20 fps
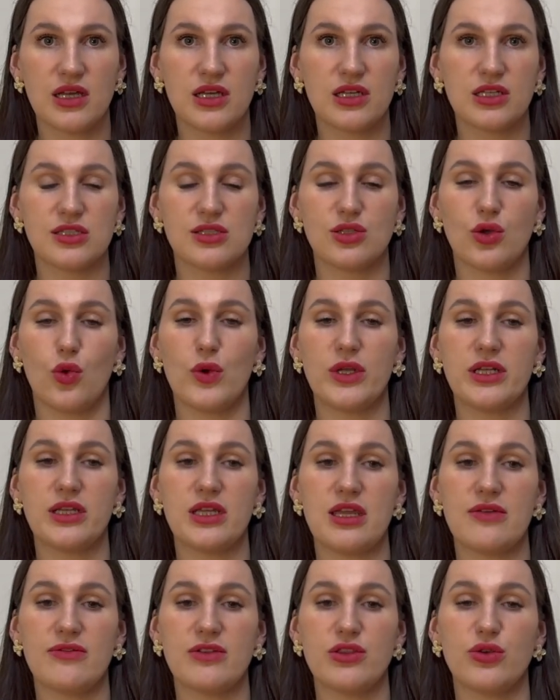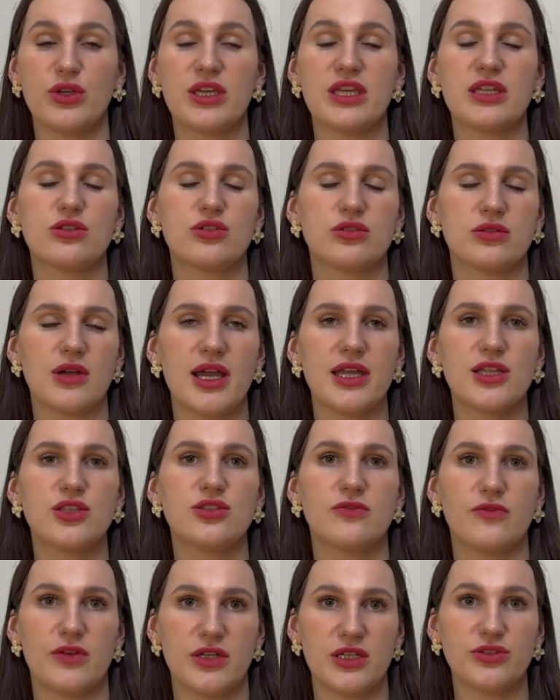So even though he tried to
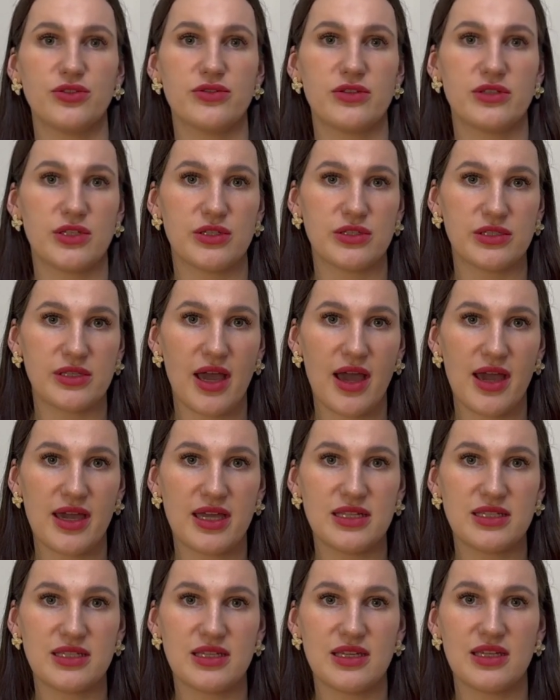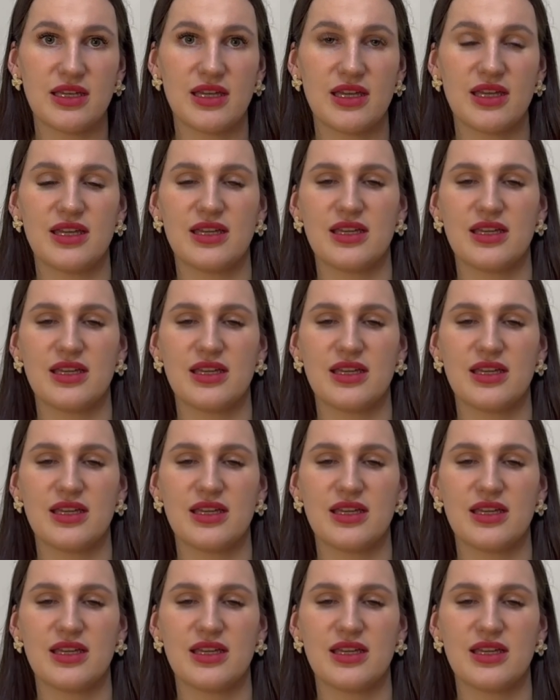fit into the society,